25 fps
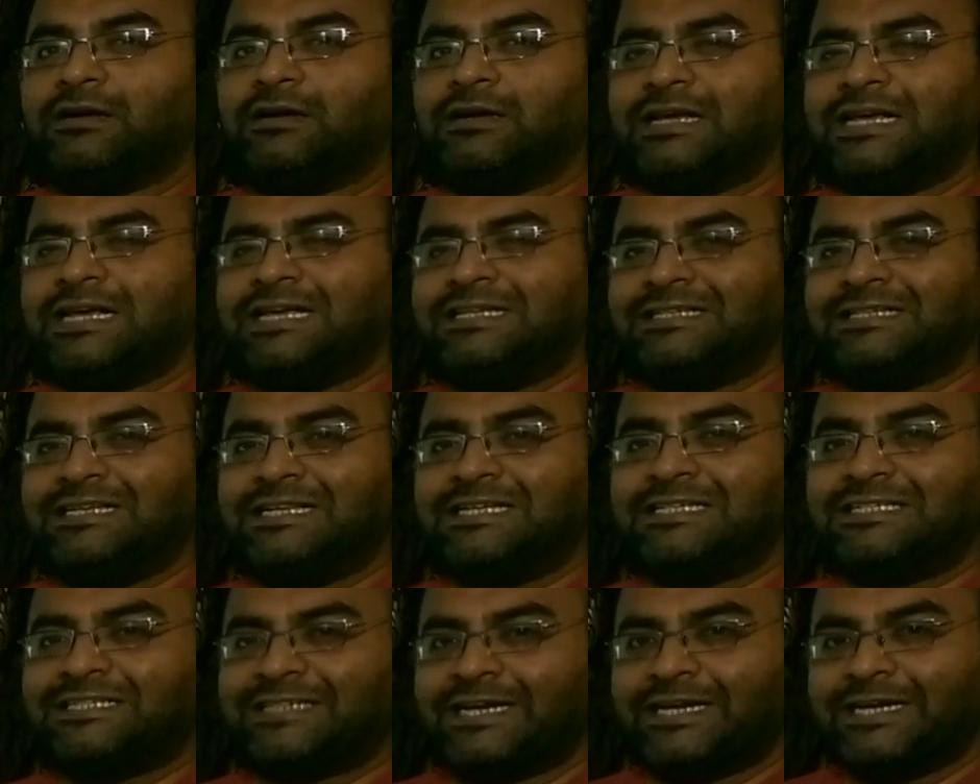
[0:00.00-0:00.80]
easily
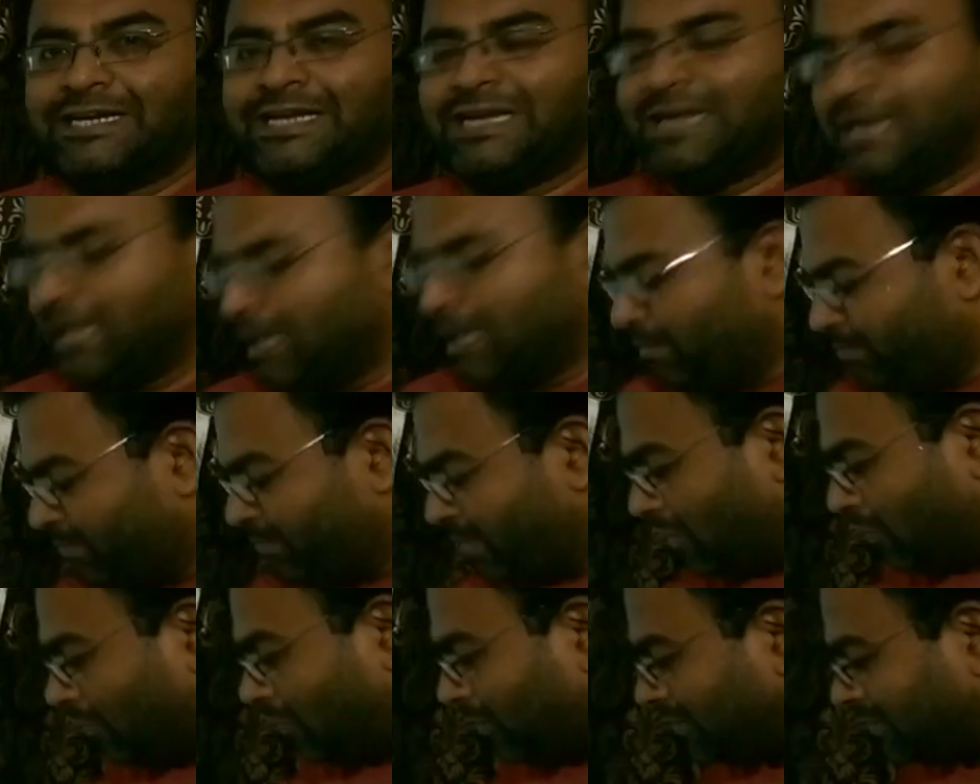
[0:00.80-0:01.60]
studied
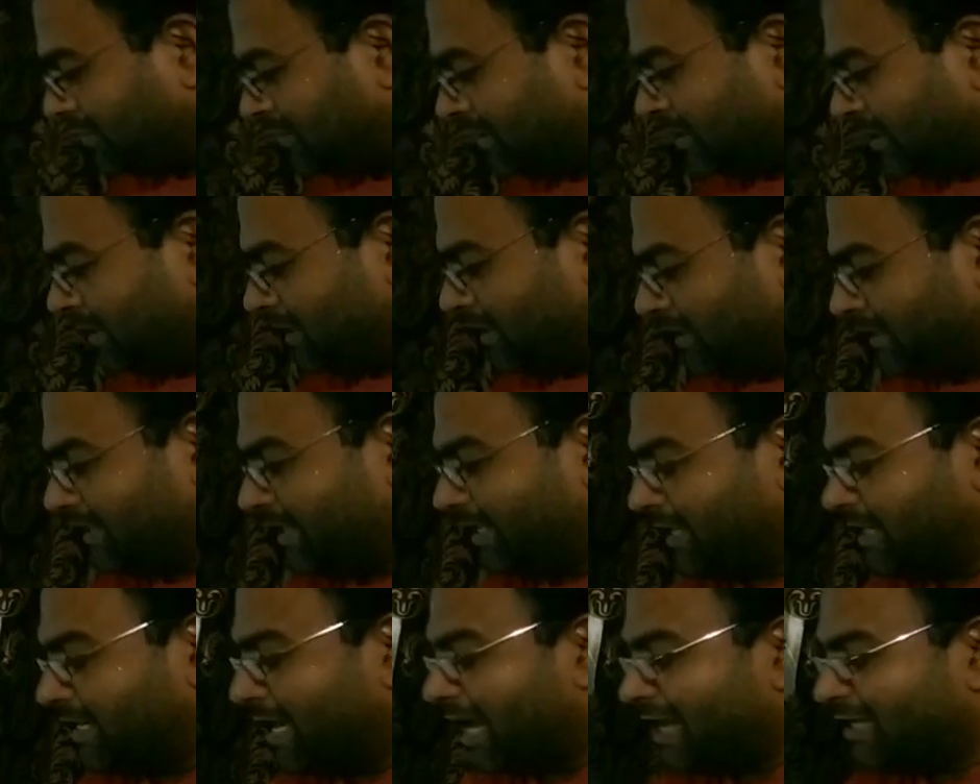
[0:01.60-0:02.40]
because
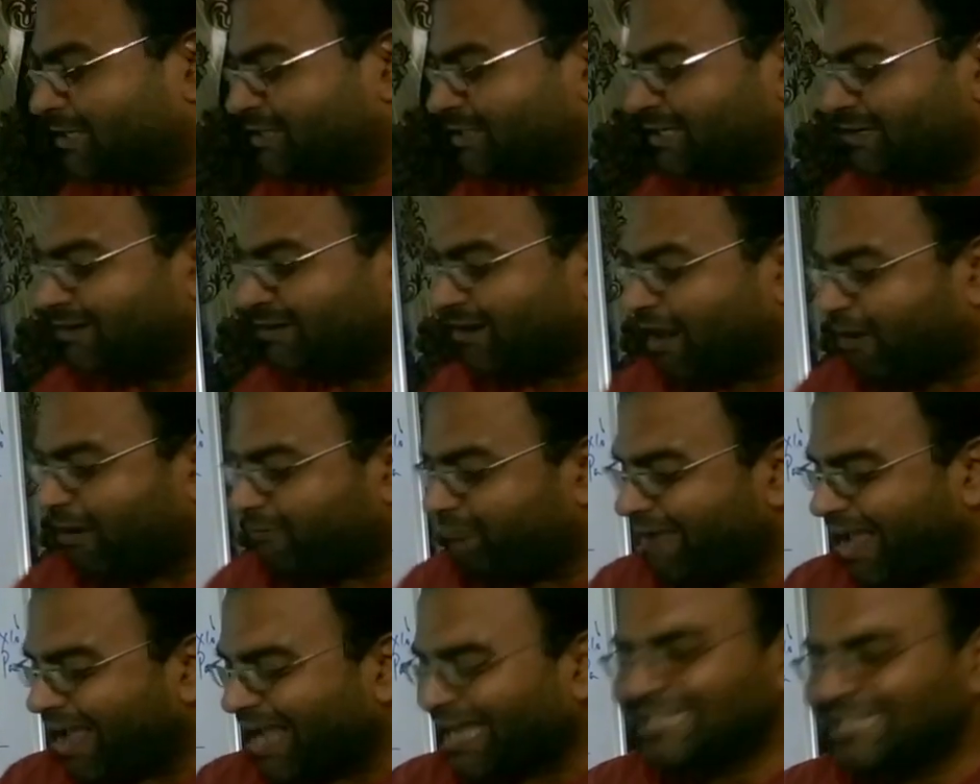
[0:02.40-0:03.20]
the nitrogen
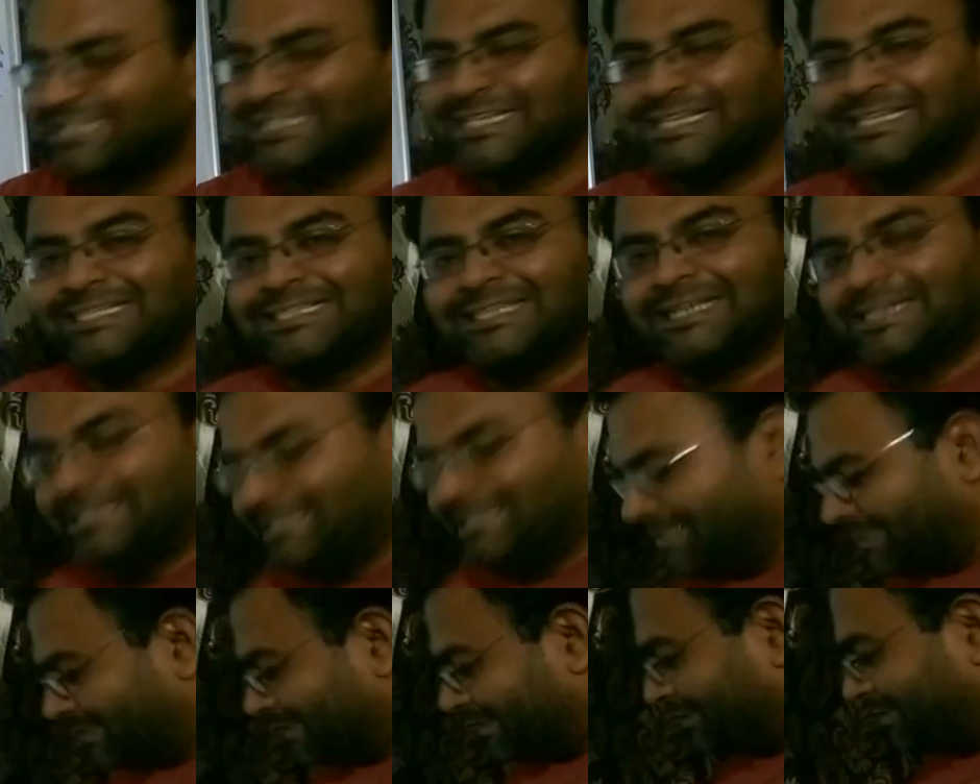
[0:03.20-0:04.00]
vacancy
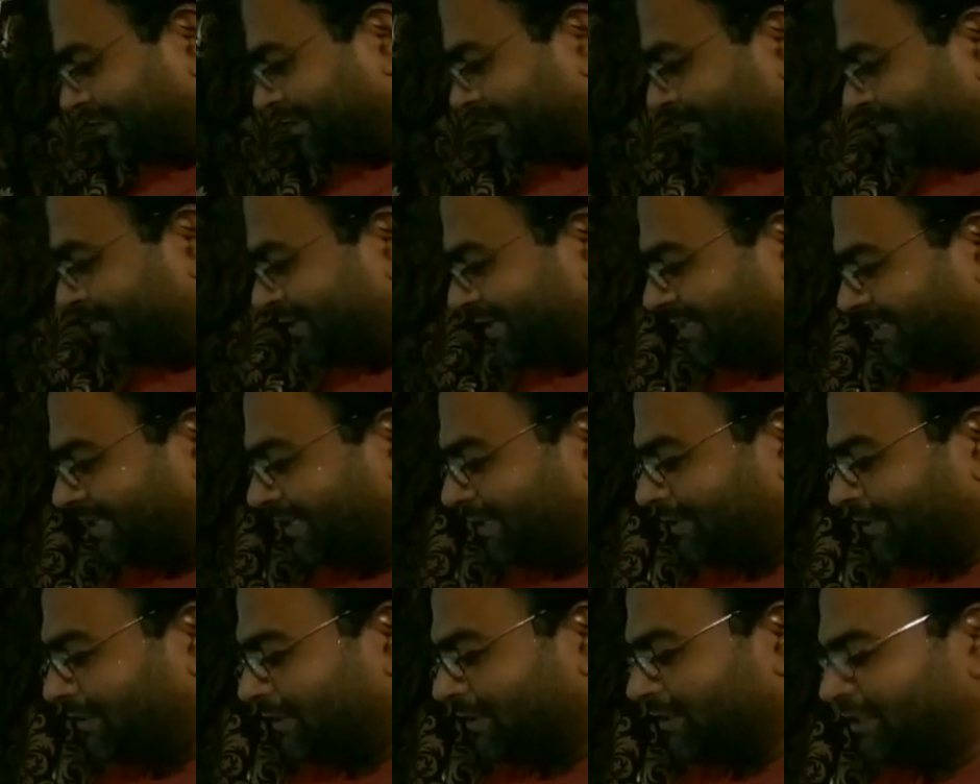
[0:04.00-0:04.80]
centers
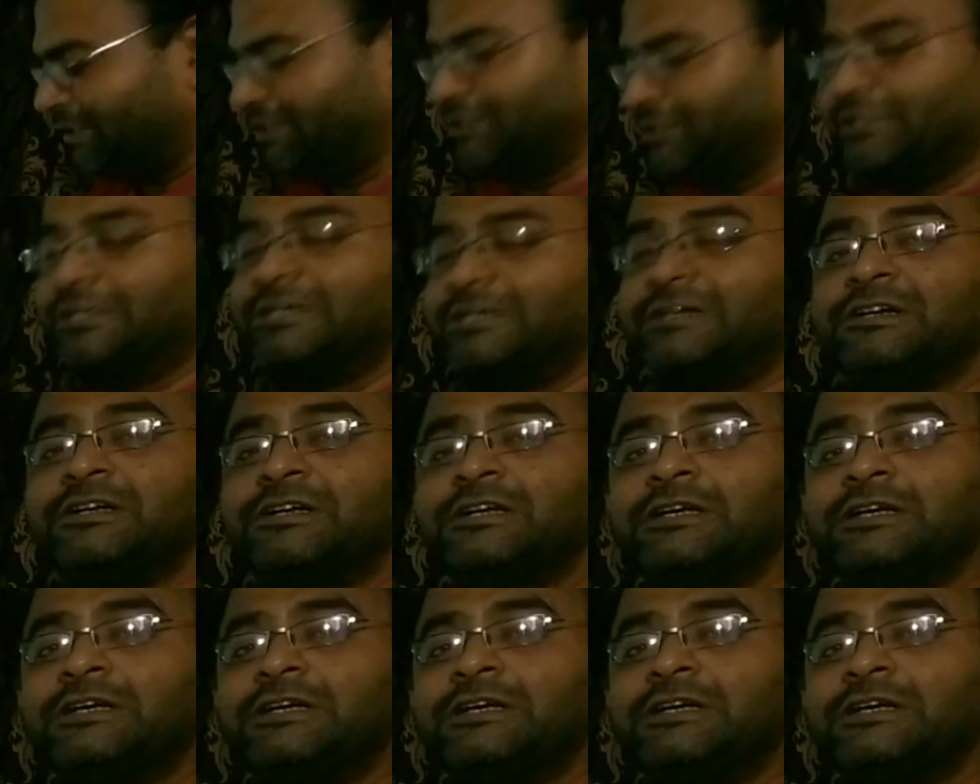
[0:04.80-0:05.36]
present here,